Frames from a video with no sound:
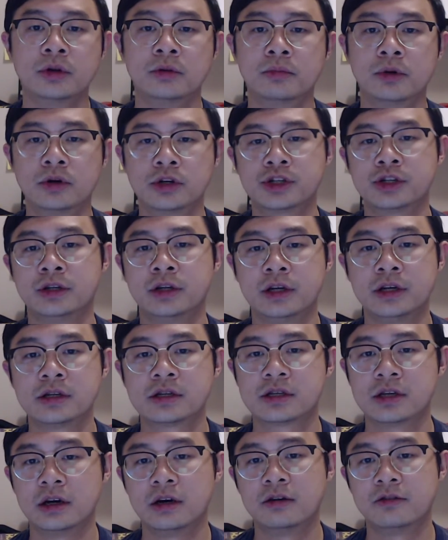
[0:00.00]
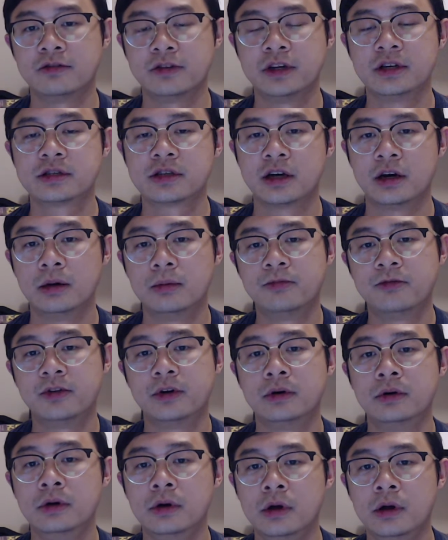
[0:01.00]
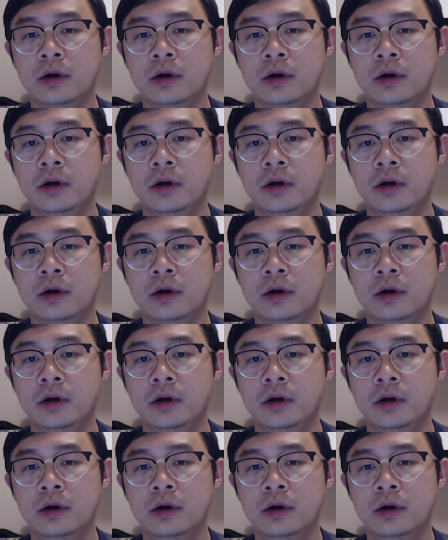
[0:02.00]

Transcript: motion itself is helpful,